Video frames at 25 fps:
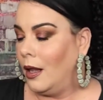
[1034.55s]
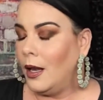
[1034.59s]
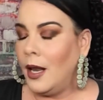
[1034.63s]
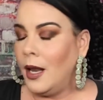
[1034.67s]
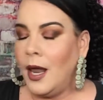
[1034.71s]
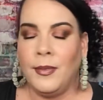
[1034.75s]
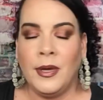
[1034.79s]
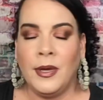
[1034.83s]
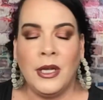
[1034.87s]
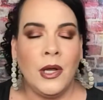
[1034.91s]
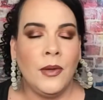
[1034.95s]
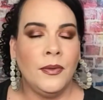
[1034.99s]

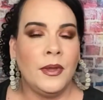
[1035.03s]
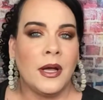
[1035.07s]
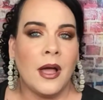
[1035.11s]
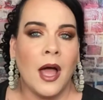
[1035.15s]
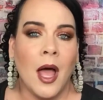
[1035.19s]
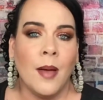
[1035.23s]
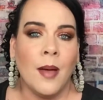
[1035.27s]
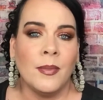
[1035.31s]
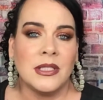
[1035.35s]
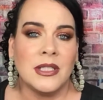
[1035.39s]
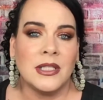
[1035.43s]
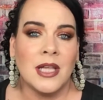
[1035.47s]
Let me know in
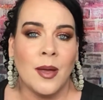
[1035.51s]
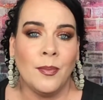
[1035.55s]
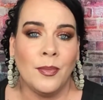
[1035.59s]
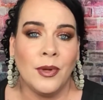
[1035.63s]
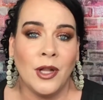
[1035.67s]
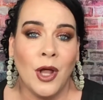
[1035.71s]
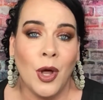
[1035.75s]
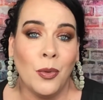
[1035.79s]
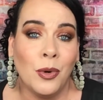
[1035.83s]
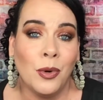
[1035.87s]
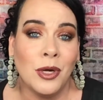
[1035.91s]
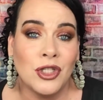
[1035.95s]
the comments down
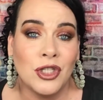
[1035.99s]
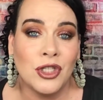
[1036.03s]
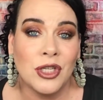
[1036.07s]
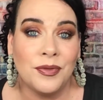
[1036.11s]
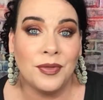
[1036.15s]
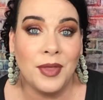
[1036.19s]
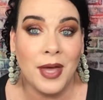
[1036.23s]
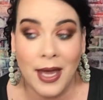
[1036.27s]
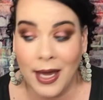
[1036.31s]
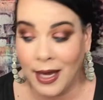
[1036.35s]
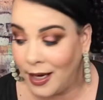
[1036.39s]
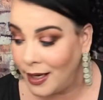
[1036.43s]
below what
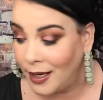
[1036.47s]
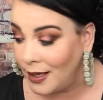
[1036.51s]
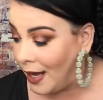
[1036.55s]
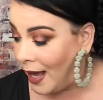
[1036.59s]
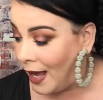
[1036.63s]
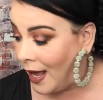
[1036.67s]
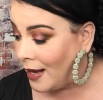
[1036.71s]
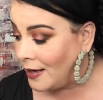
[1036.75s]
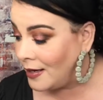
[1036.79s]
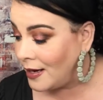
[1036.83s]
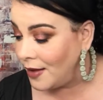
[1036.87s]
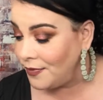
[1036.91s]
you
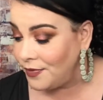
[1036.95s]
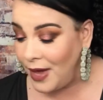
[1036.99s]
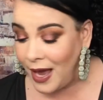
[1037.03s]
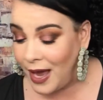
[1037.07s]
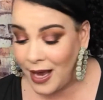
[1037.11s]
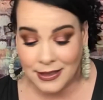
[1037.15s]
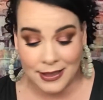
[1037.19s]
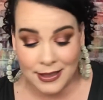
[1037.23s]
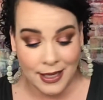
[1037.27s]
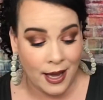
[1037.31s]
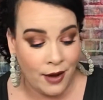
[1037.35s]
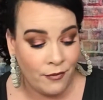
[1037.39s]
think. And
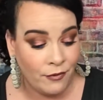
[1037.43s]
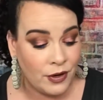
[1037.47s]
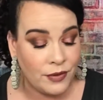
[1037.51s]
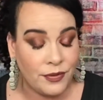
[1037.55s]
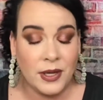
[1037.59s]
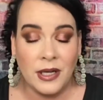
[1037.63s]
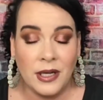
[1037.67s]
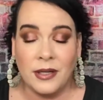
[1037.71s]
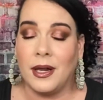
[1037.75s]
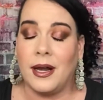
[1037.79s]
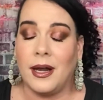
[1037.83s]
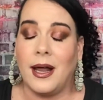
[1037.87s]
that's
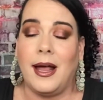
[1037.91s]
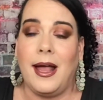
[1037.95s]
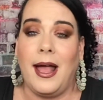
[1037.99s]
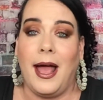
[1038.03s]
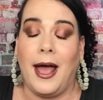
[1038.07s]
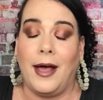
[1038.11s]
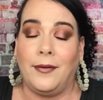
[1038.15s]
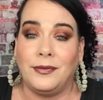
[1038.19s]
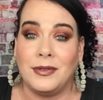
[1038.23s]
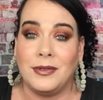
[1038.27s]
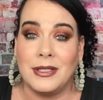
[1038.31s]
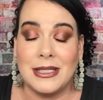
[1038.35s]
everything that I
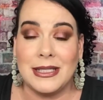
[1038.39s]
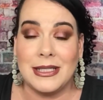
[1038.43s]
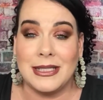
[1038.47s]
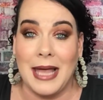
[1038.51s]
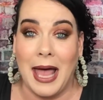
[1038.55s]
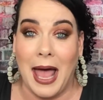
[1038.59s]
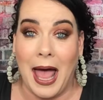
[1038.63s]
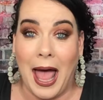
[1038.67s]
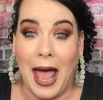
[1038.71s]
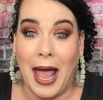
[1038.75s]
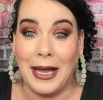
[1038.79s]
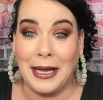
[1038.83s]
have to
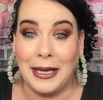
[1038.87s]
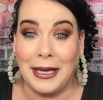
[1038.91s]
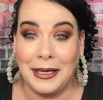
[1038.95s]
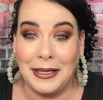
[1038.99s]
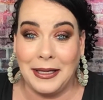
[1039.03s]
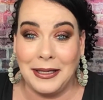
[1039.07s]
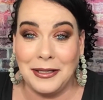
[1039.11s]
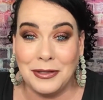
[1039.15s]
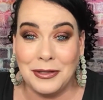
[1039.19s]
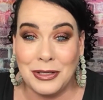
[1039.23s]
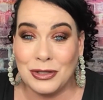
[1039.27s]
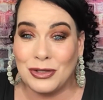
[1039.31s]
say.